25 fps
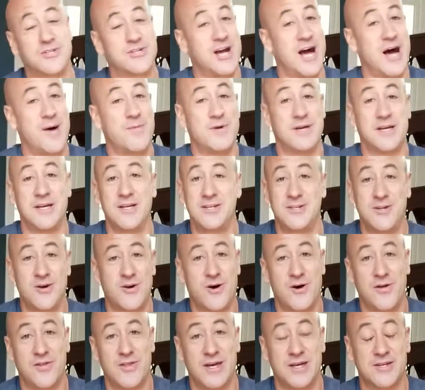got me into
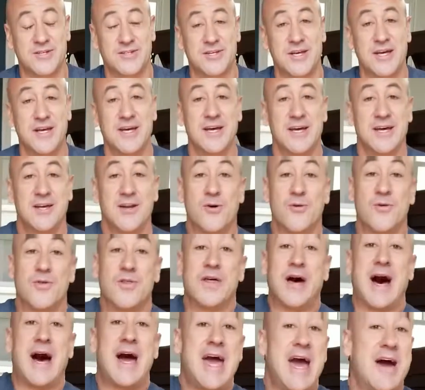all this.
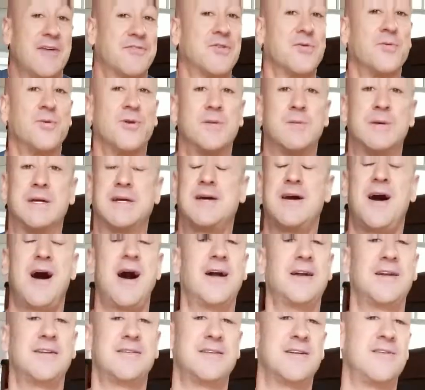I have to really be
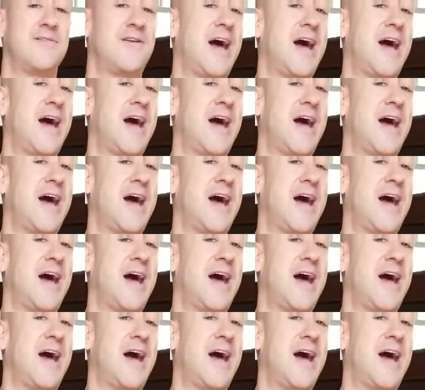cognizant of